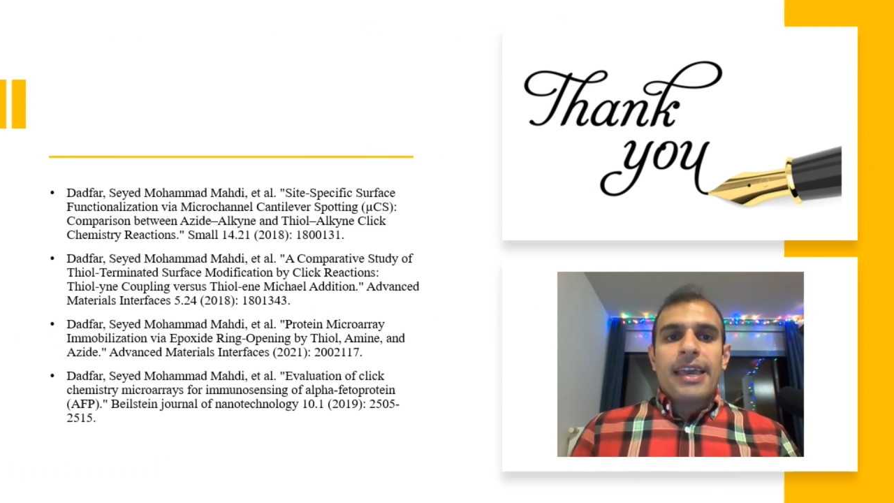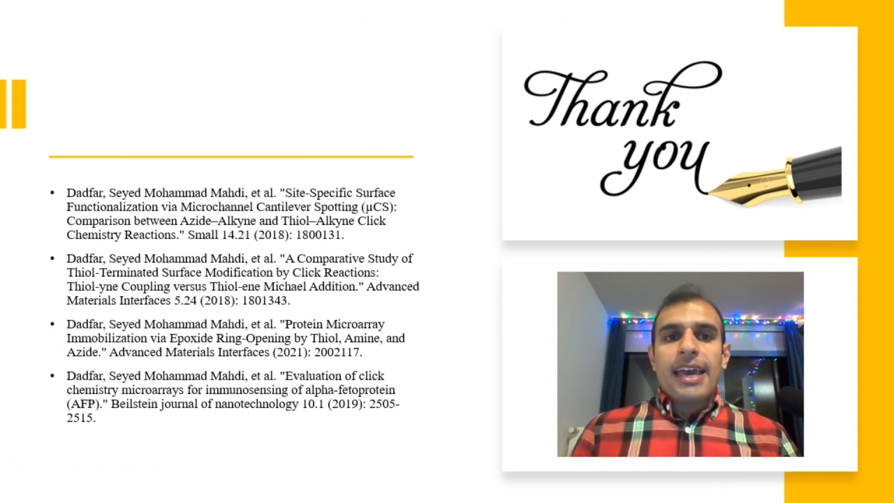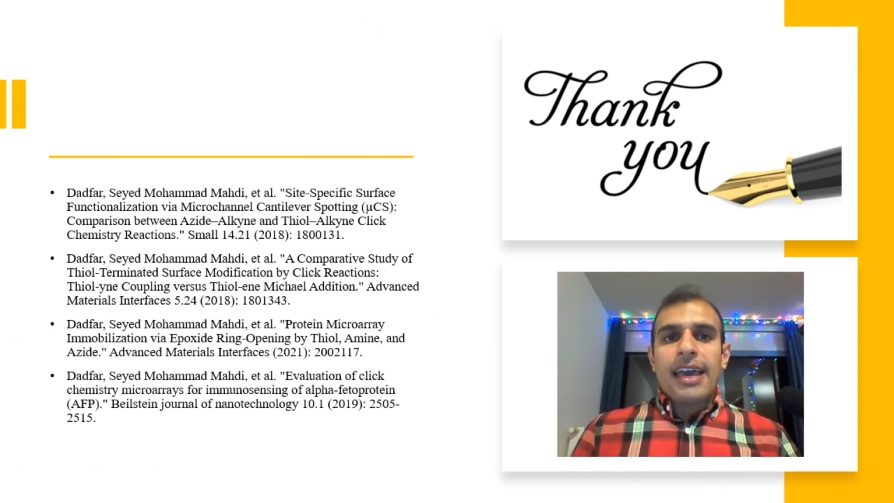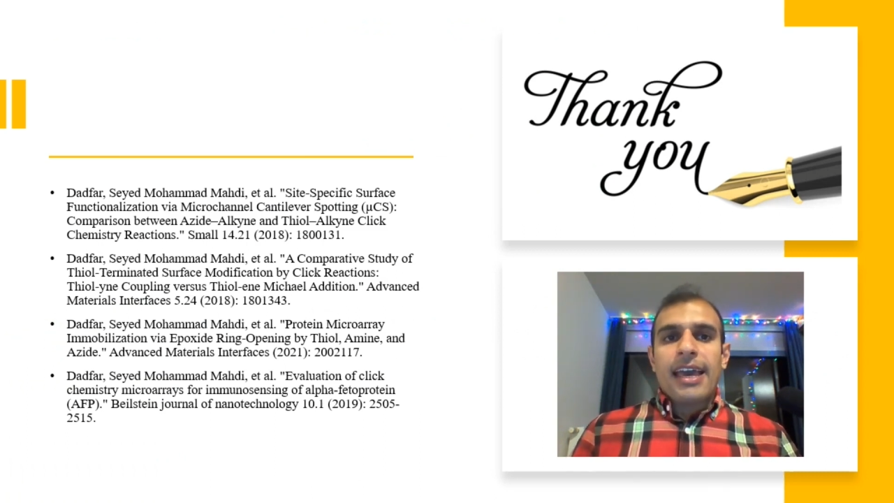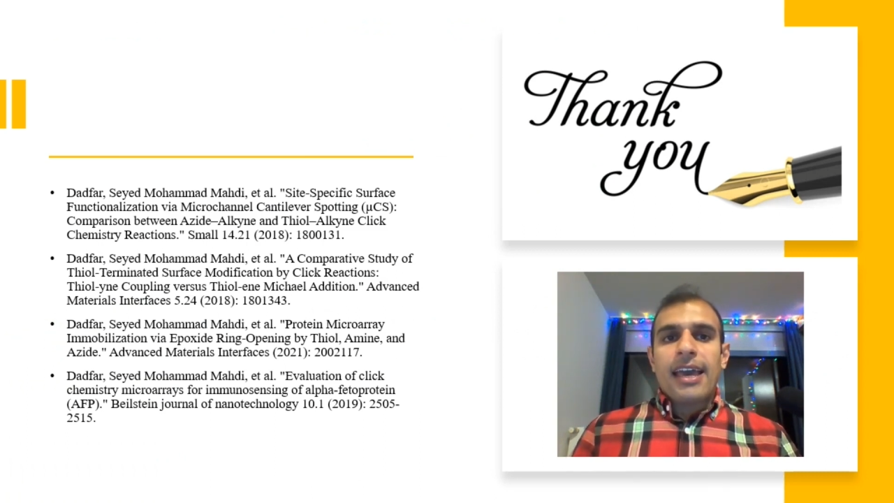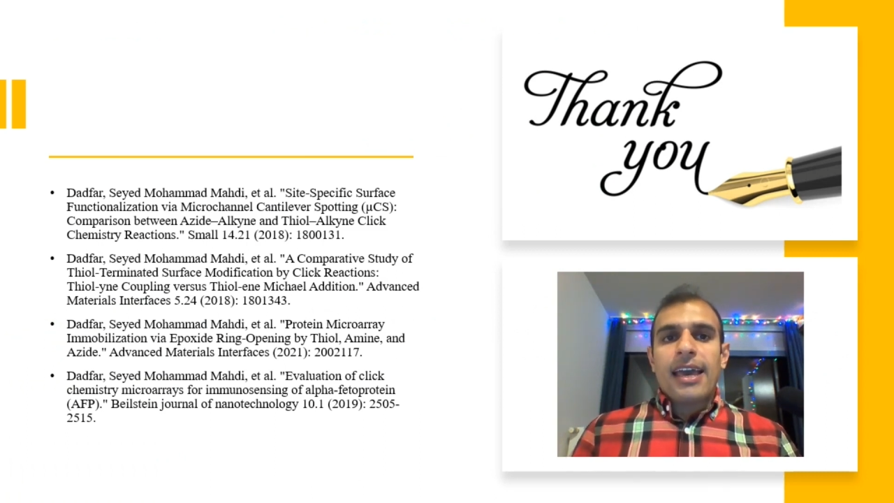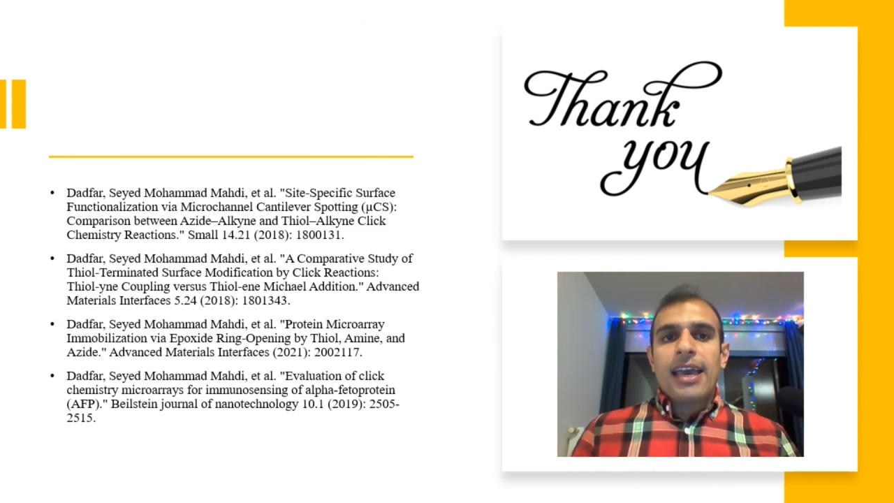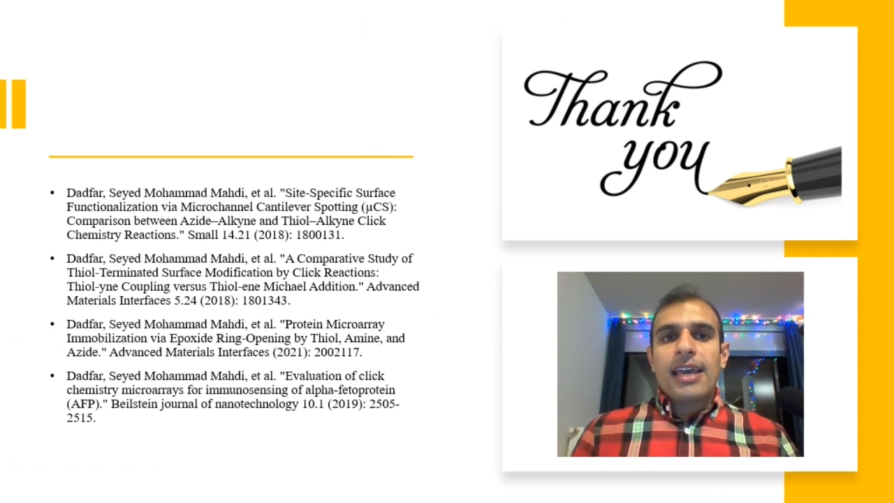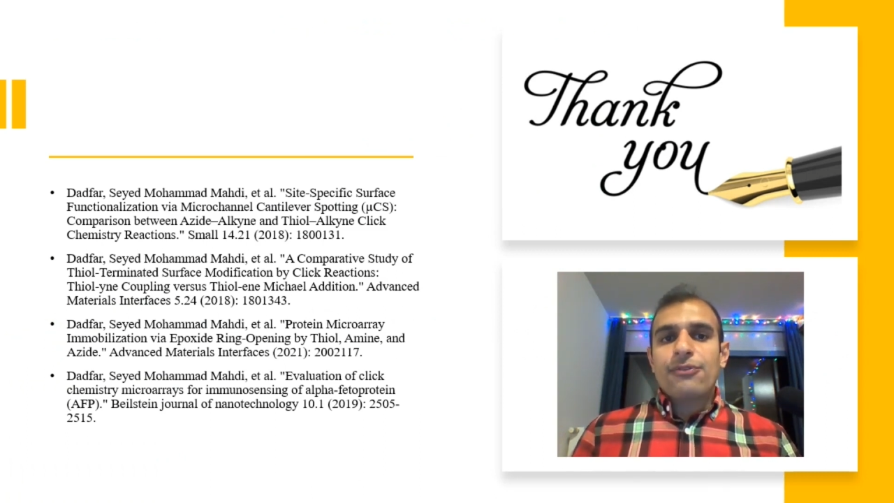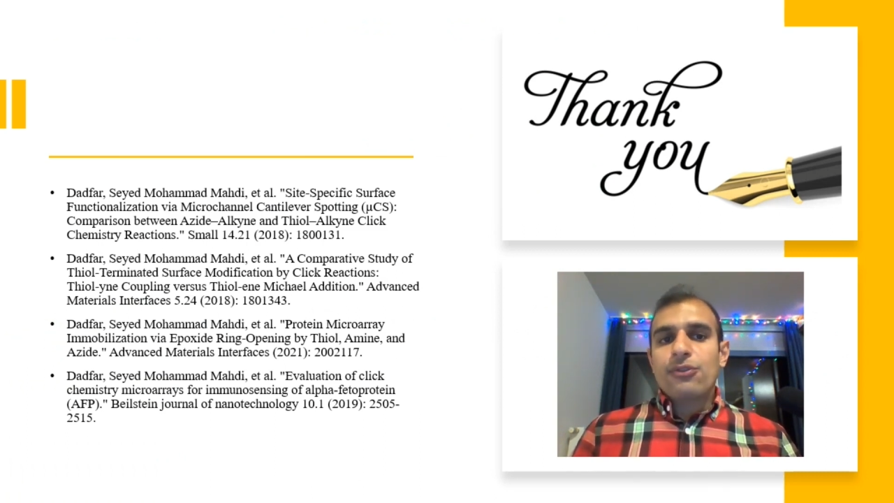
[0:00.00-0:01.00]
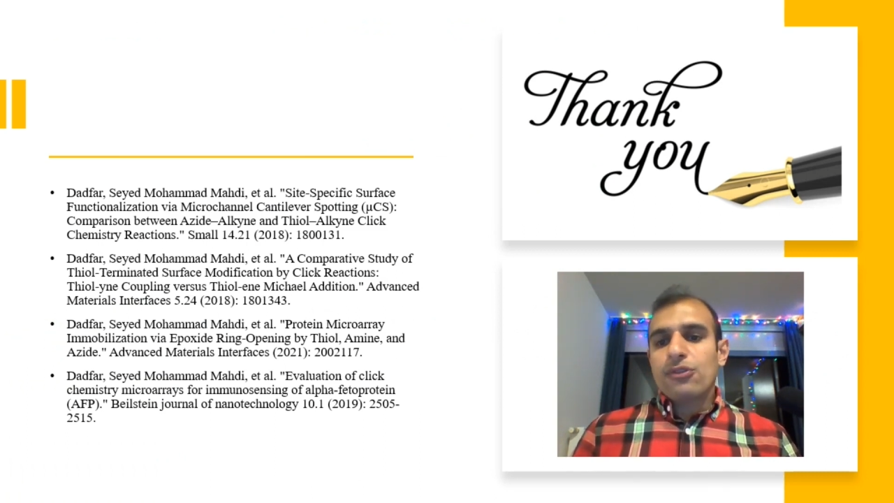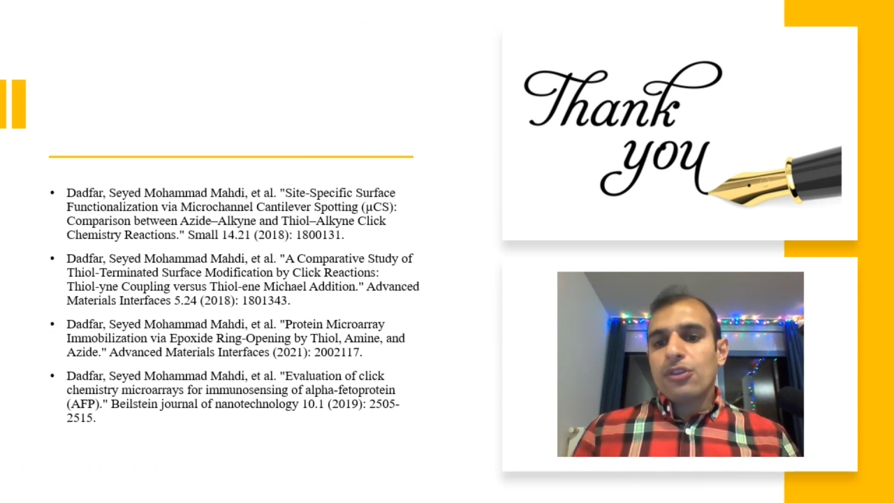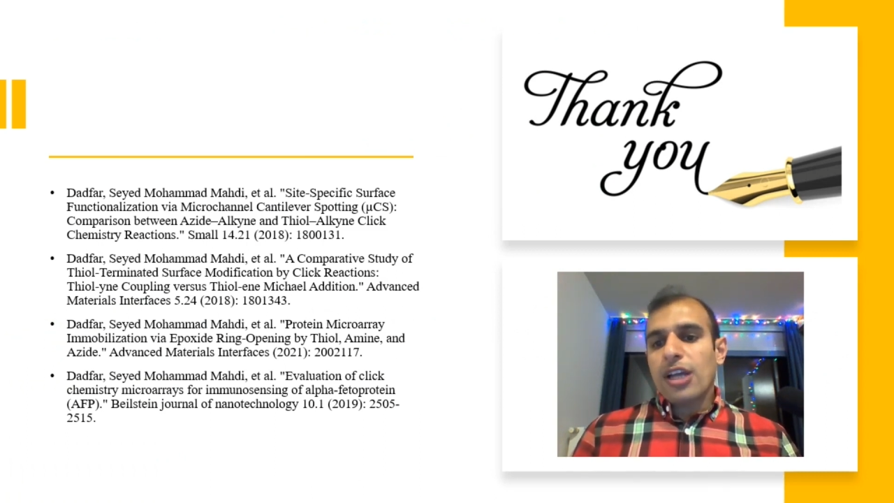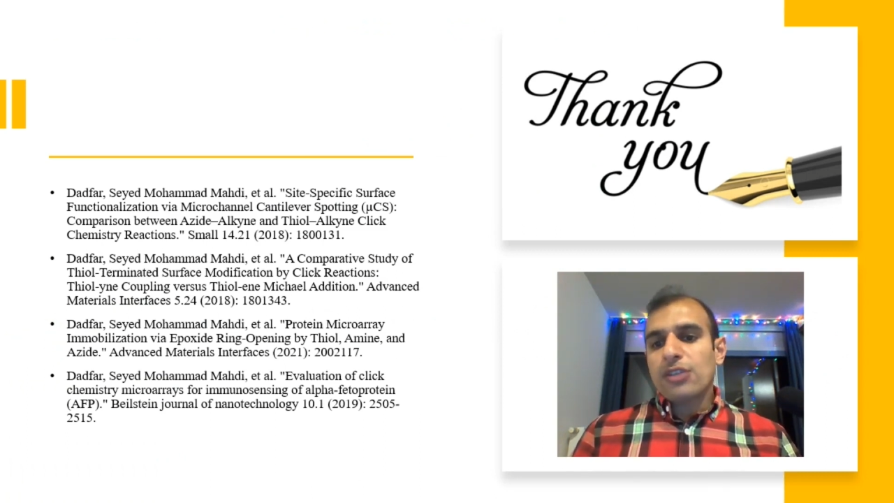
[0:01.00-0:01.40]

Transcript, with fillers: If you would like